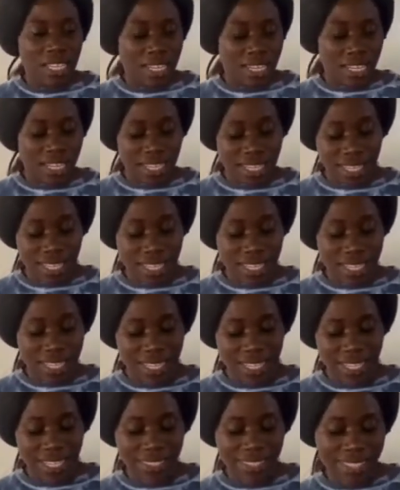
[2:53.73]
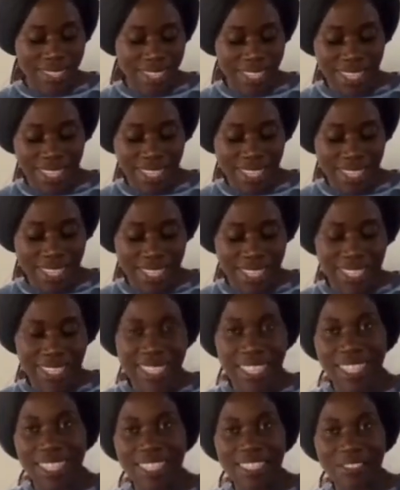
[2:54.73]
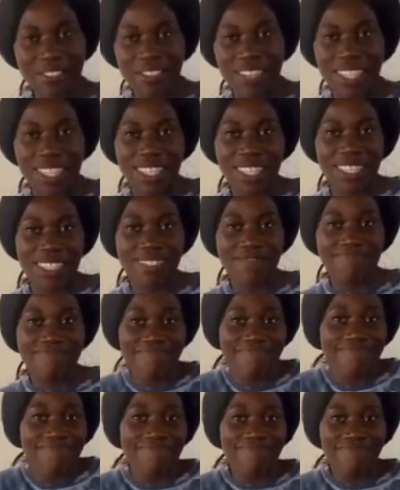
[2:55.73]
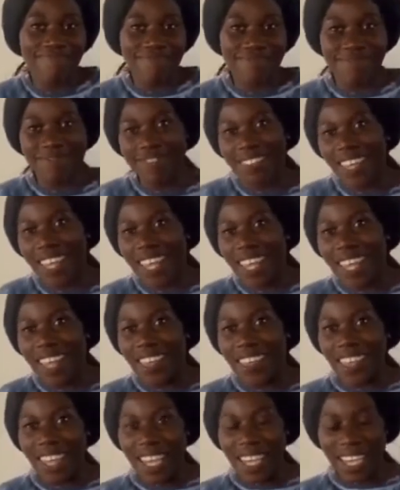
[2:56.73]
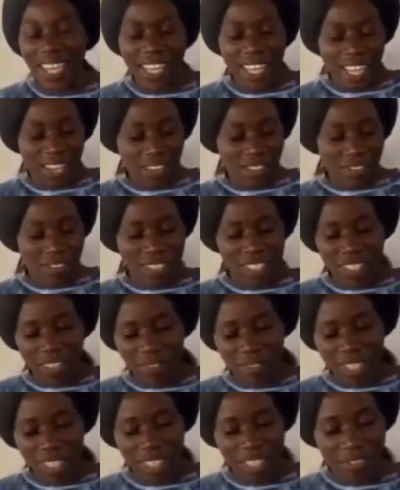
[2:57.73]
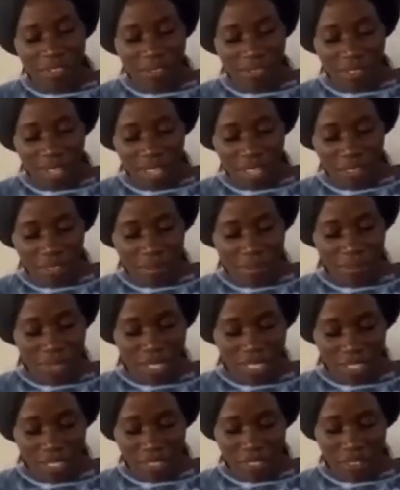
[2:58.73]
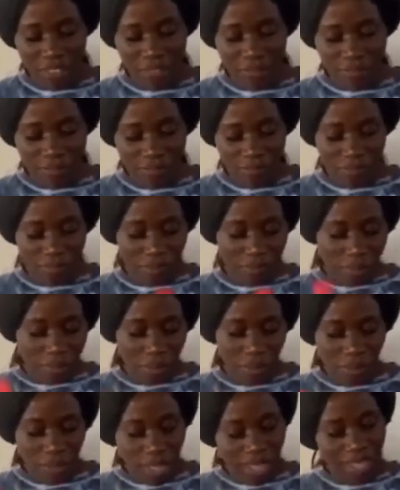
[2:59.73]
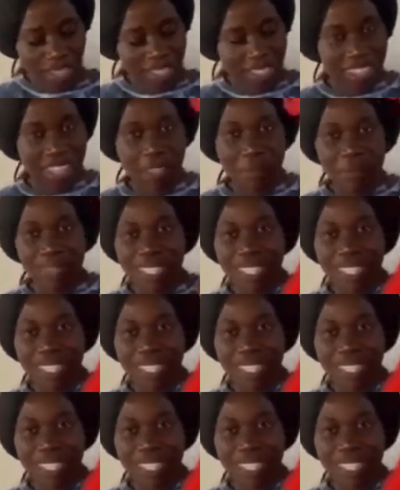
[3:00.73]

and in Kenya things are different. They're kind of conserving the environment, so I miss